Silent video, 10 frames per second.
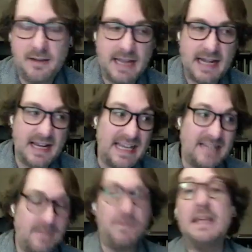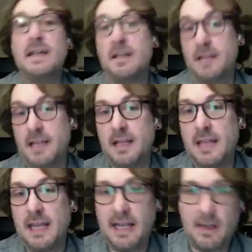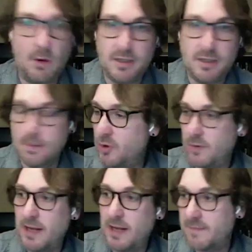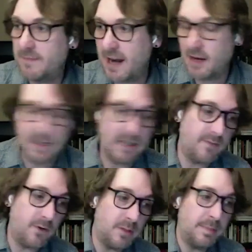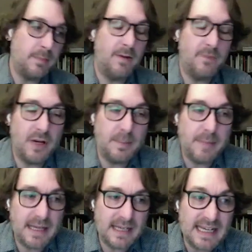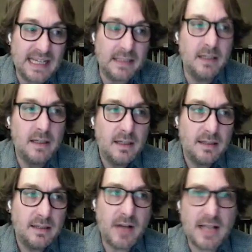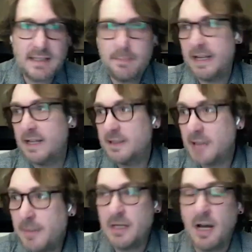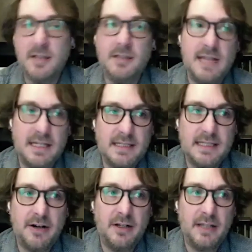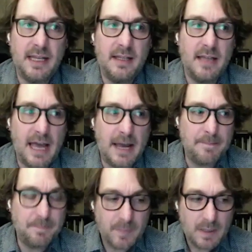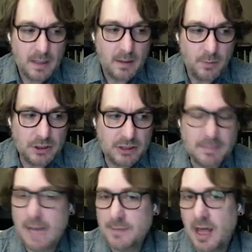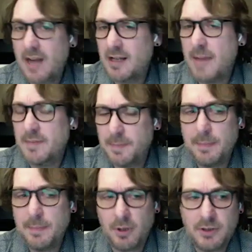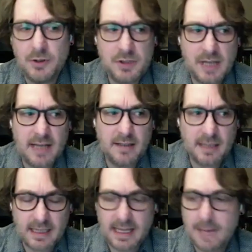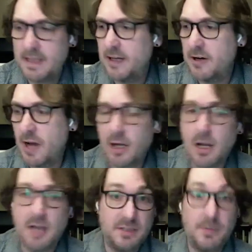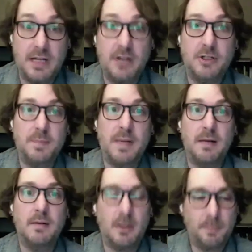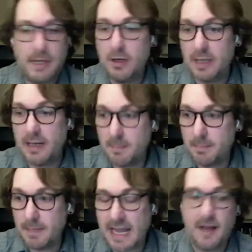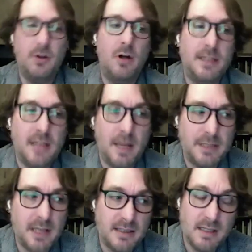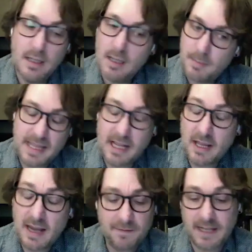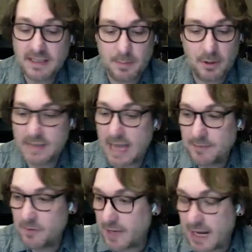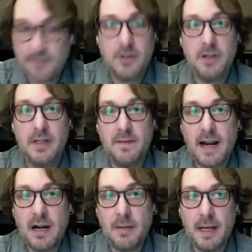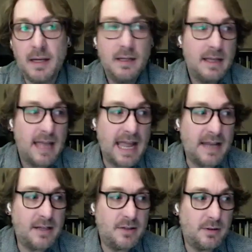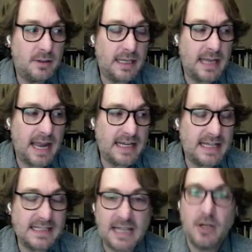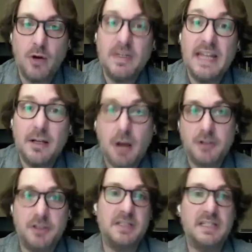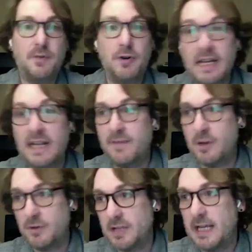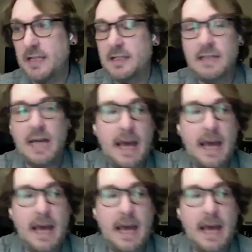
They didn't need to feel anything in order to move around the environment and avoid being eaten. They're not simply automatons necessarily, which sometimes, a lot of times people they claim that they're not conscious with they're just being purely mechanical automatons, but they could have flexible adaptive behavior to the environment. And the idea is that you don't need consciousness for any of those things.